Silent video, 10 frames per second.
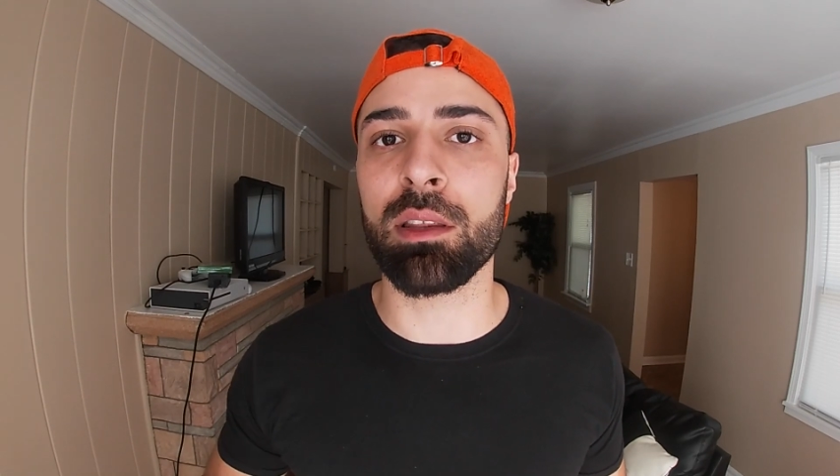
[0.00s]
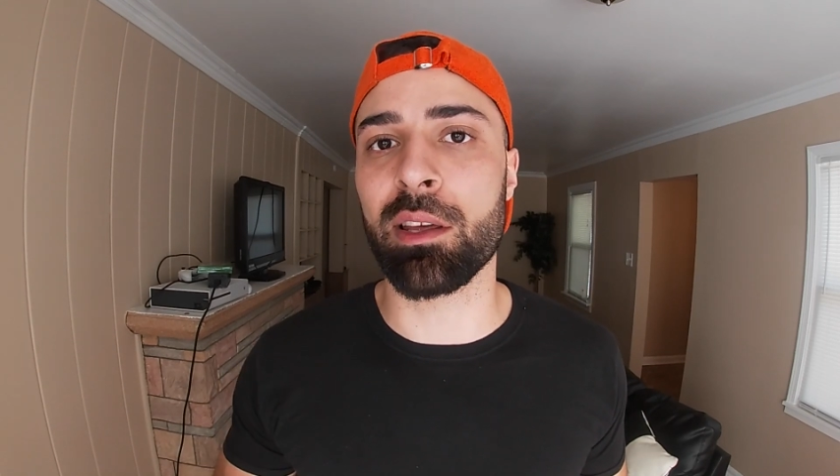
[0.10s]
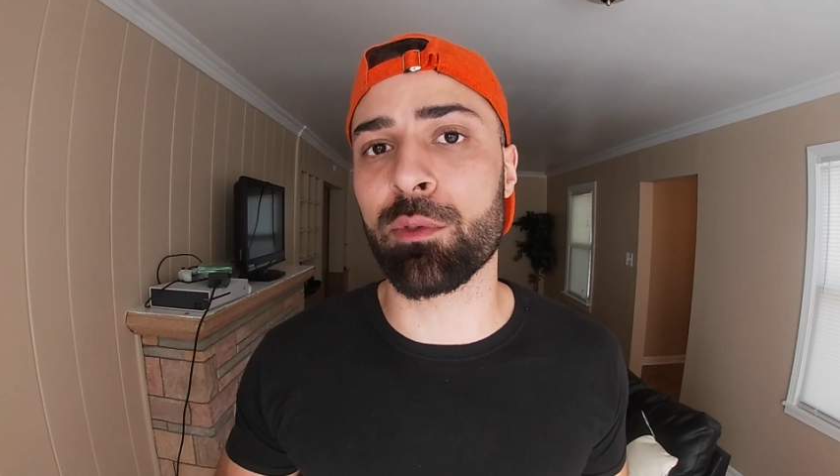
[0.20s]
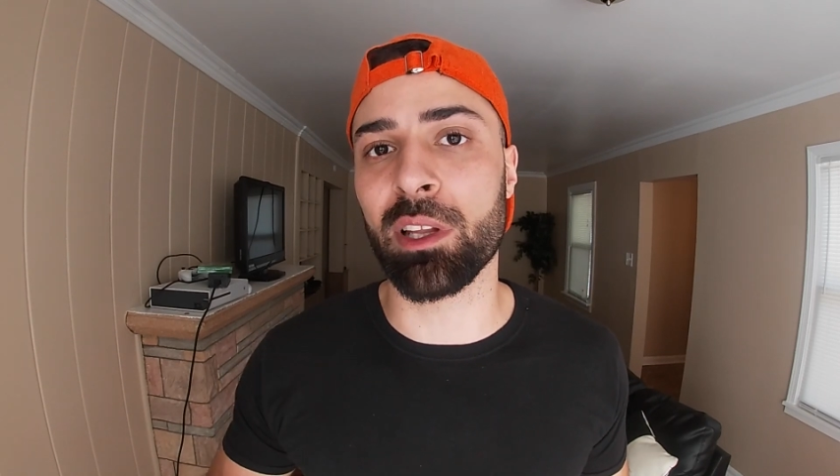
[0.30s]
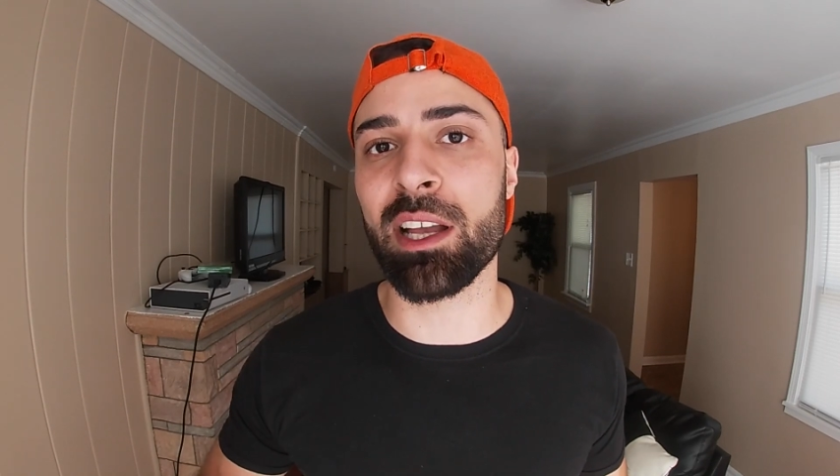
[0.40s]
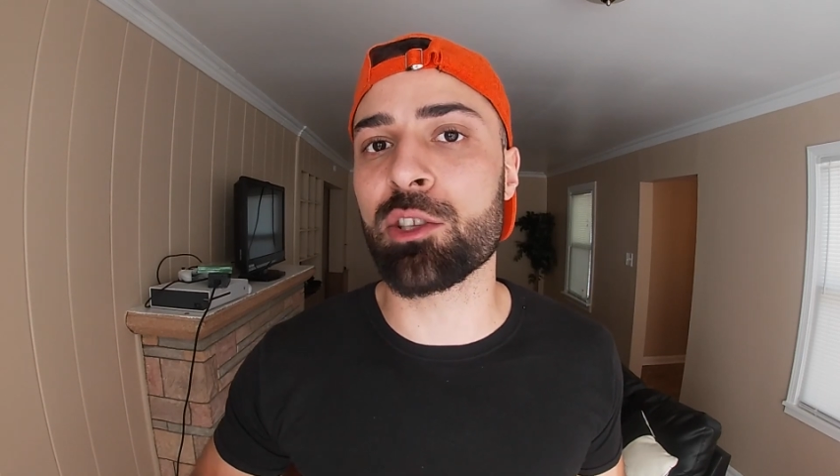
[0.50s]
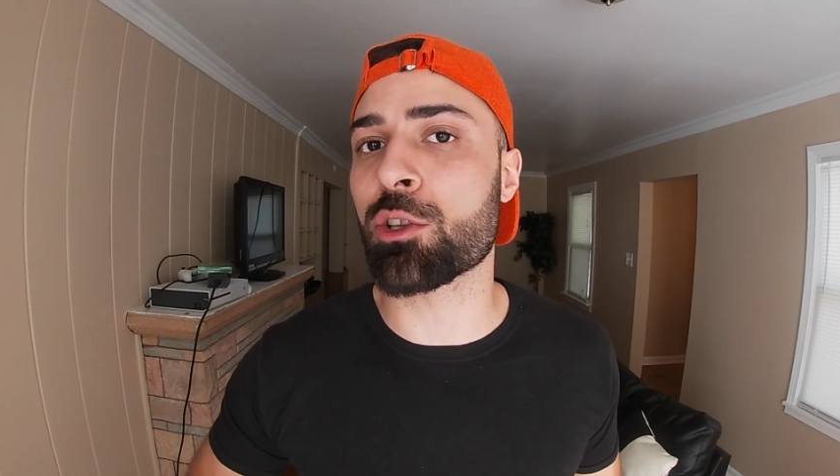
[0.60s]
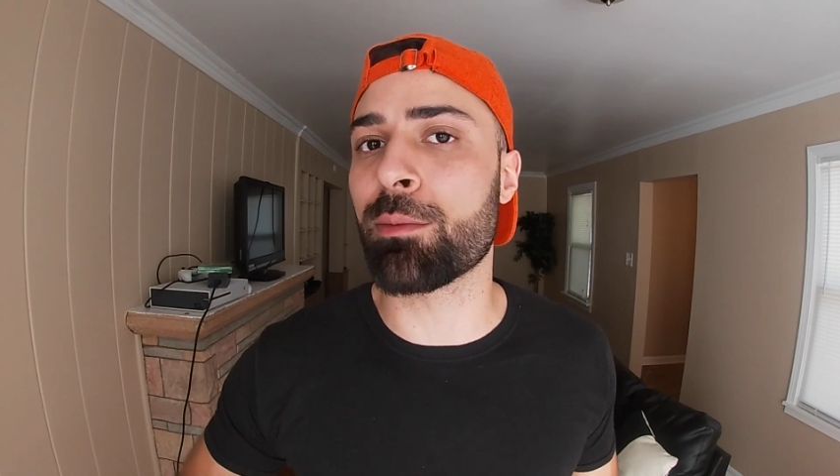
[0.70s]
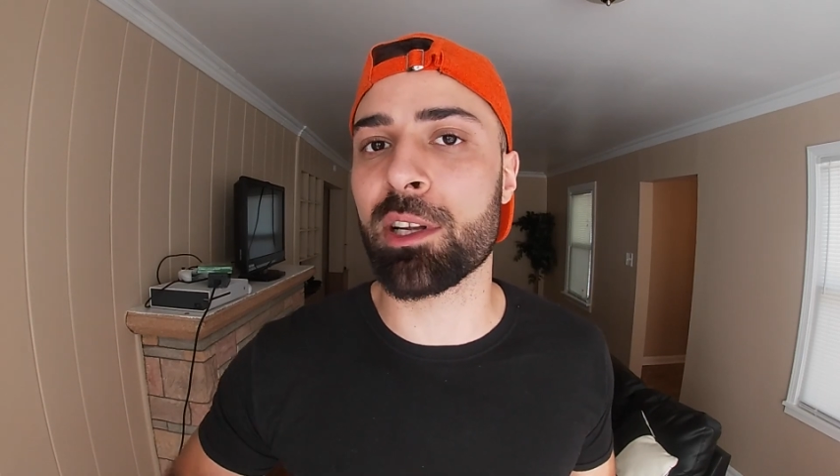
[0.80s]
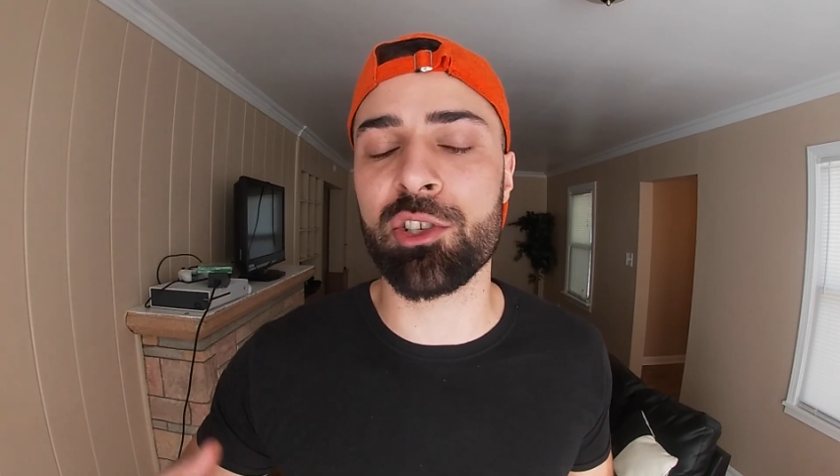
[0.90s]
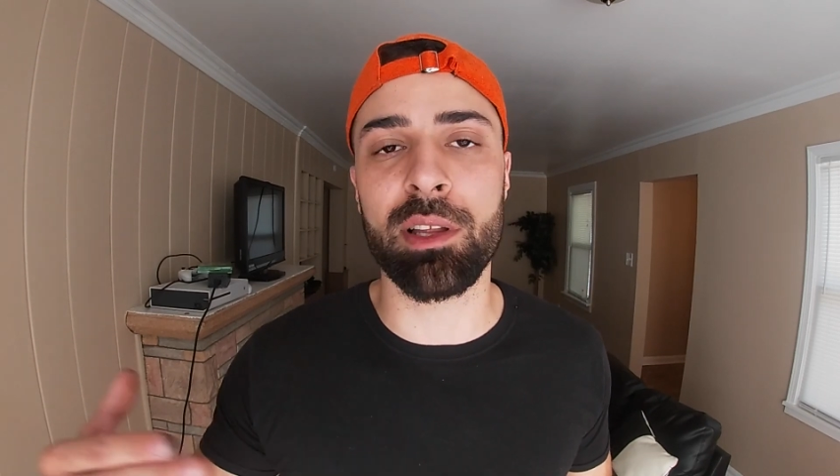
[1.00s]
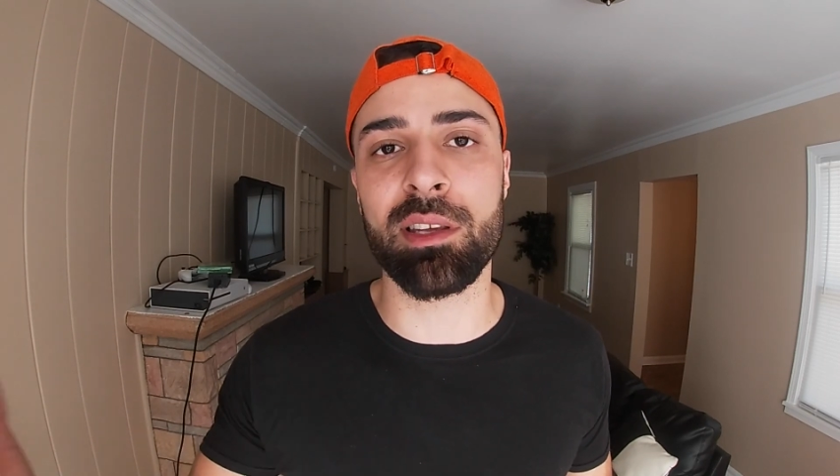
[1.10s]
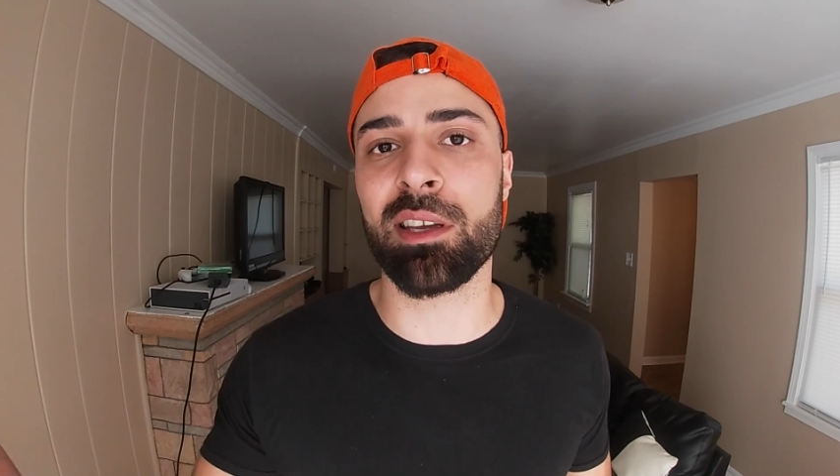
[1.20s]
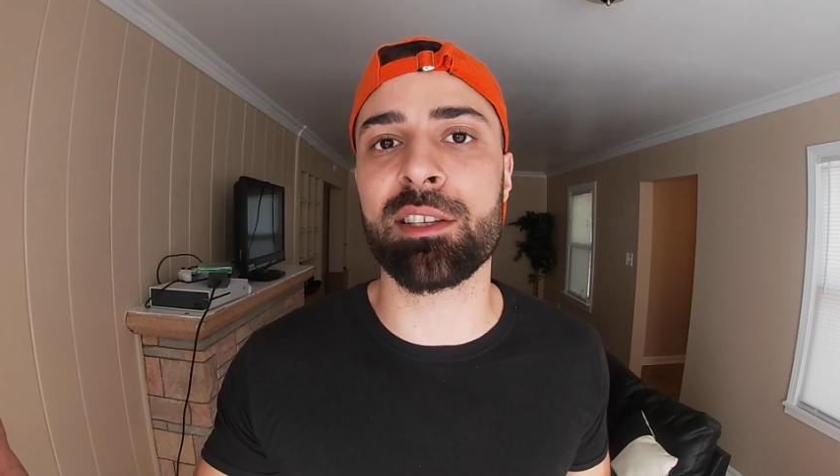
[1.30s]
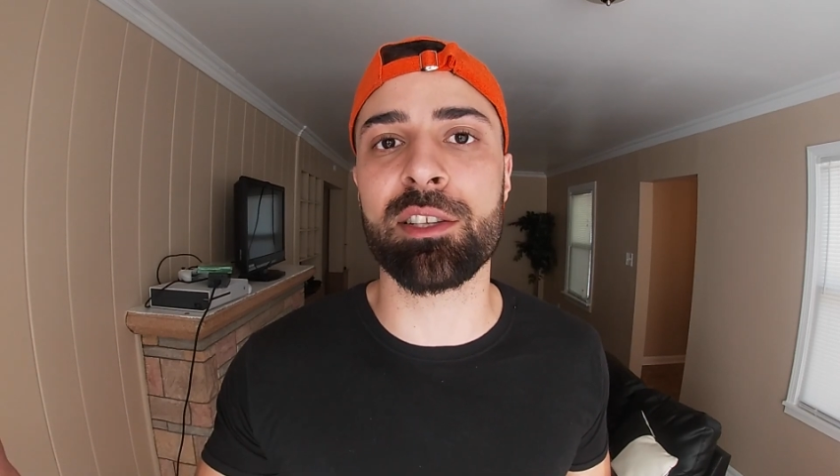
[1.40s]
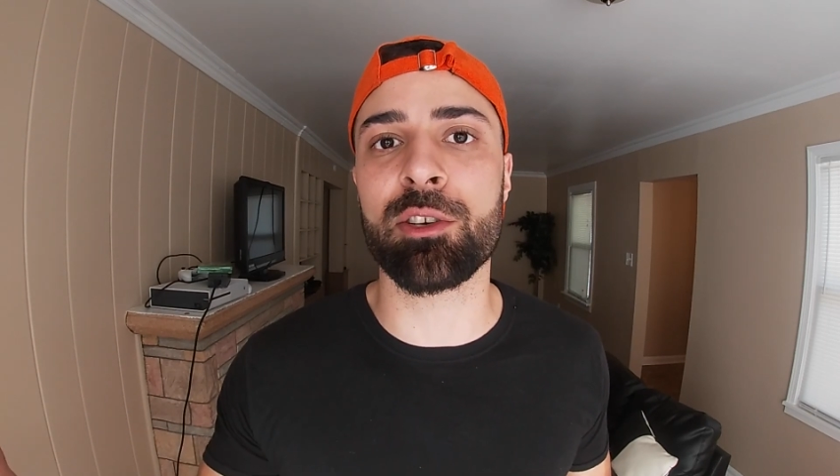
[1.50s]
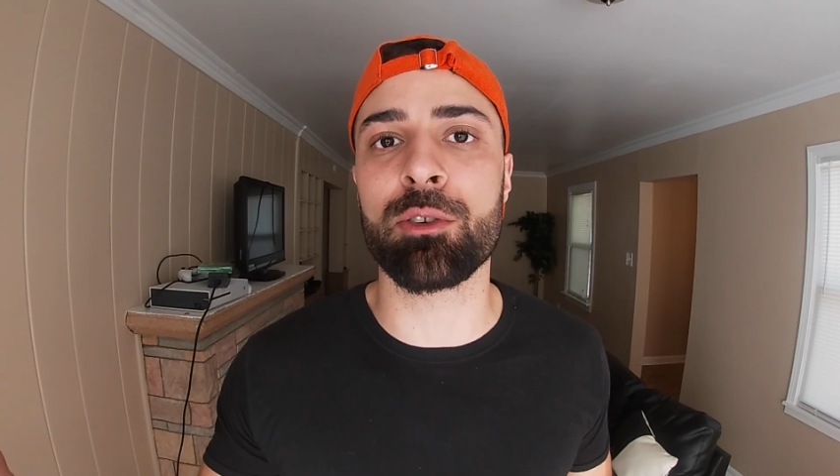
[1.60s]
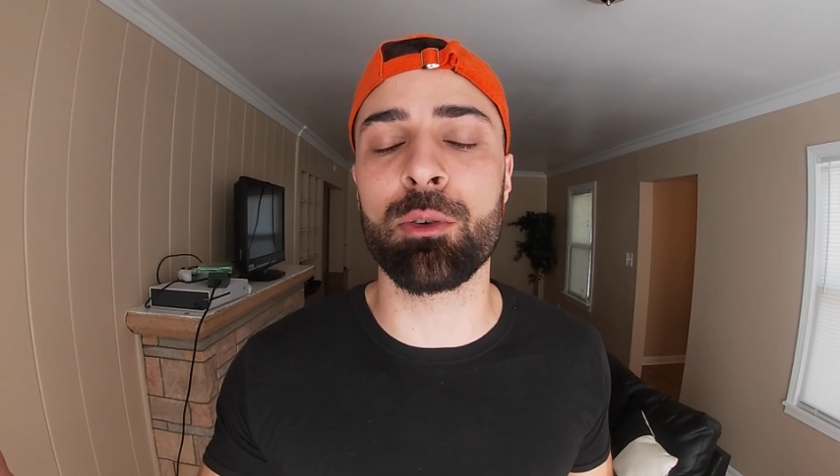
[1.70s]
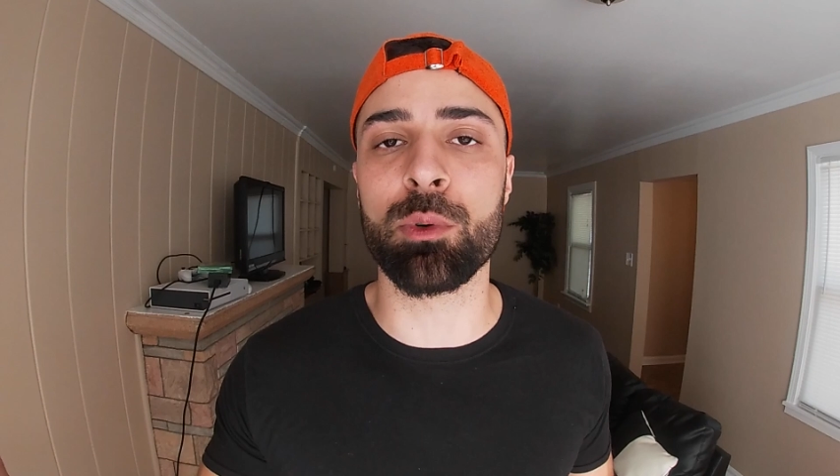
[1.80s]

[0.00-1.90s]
They've relied so much on the external